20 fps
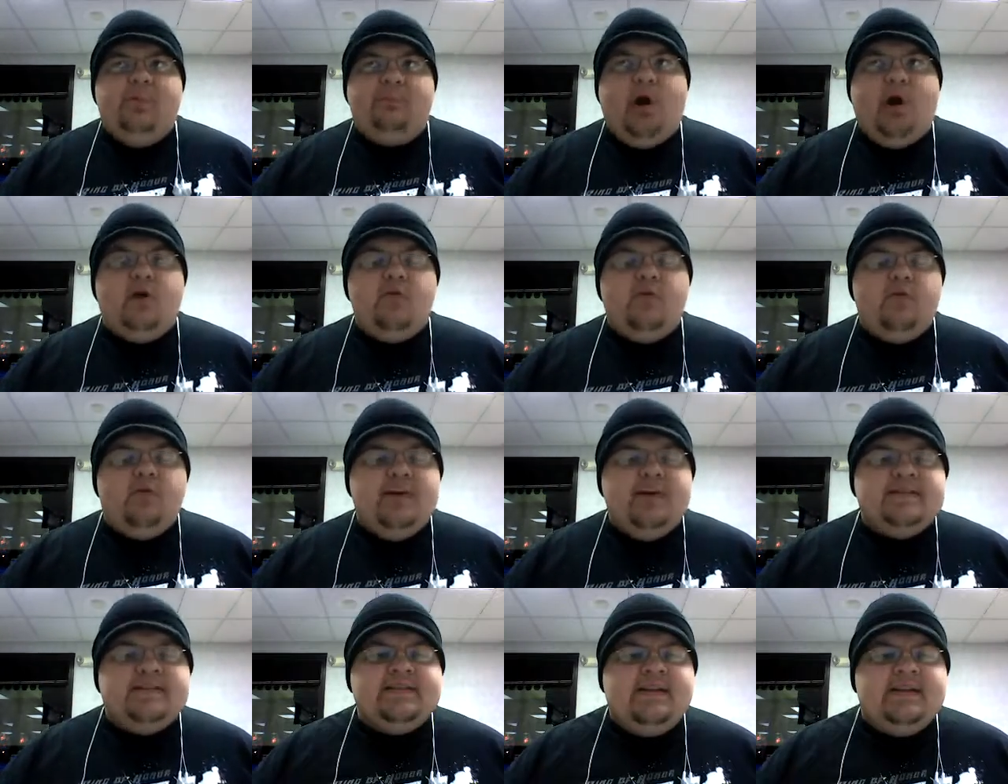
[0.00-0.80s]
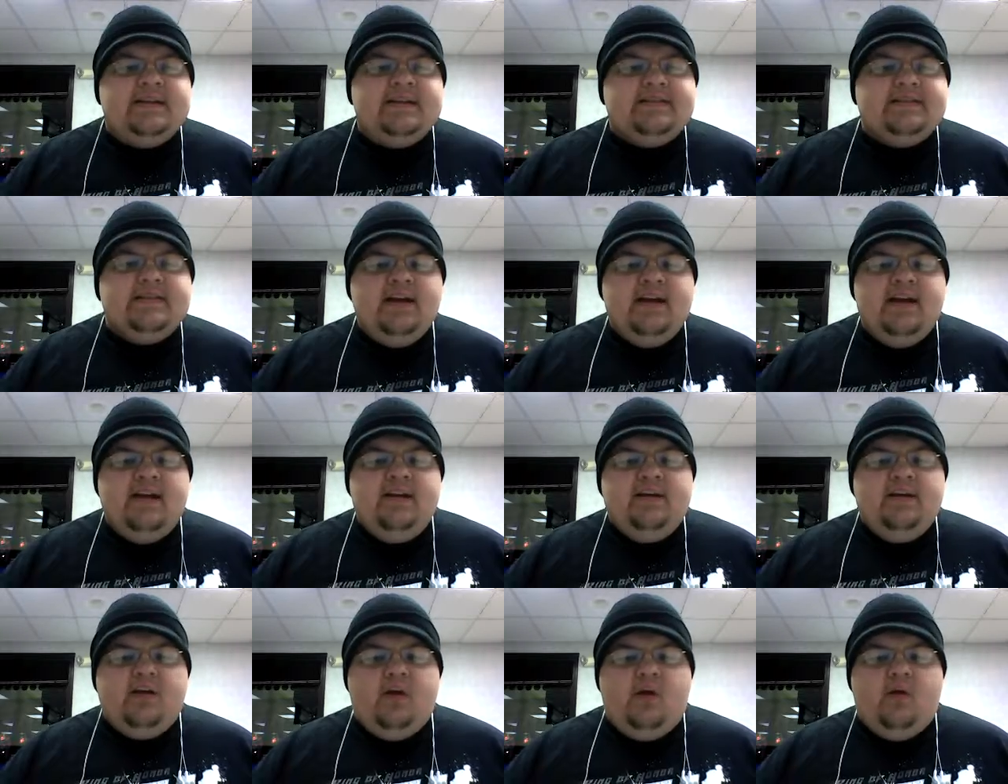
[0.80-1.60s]
part of the reason is,
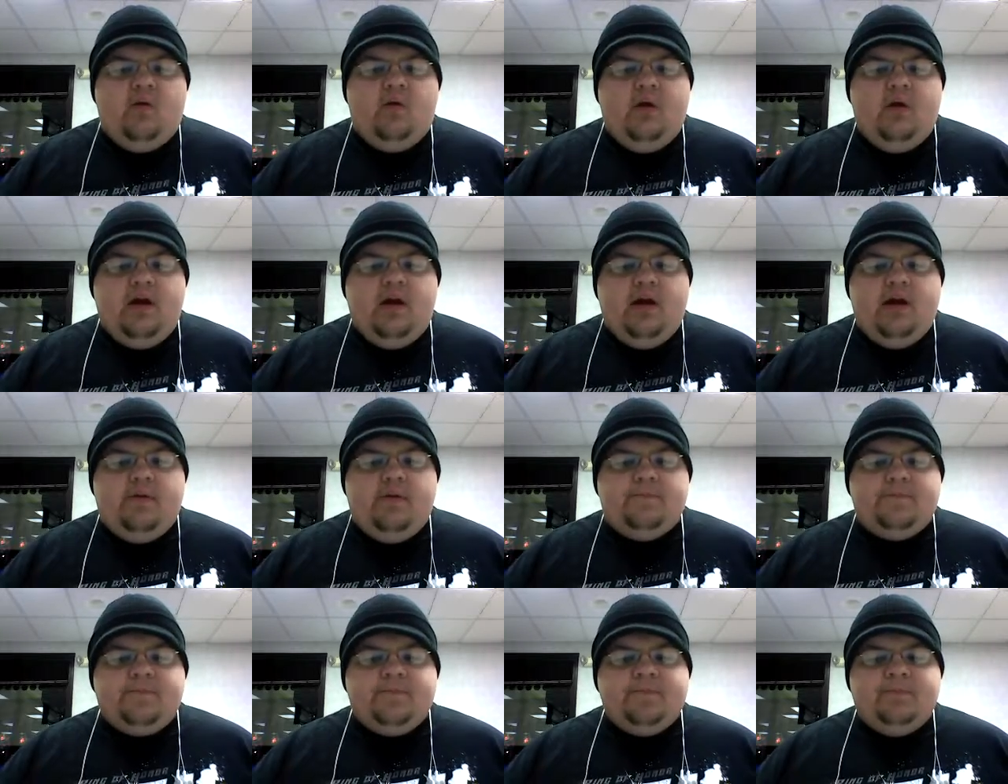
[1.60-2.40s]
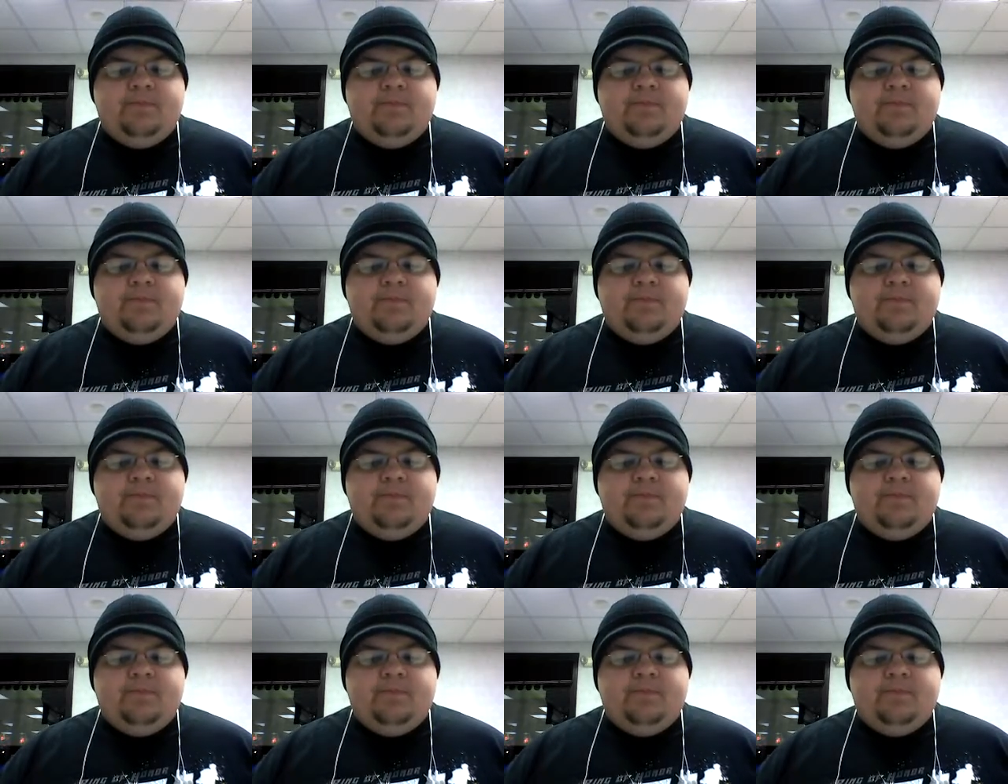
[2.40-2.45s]
you know,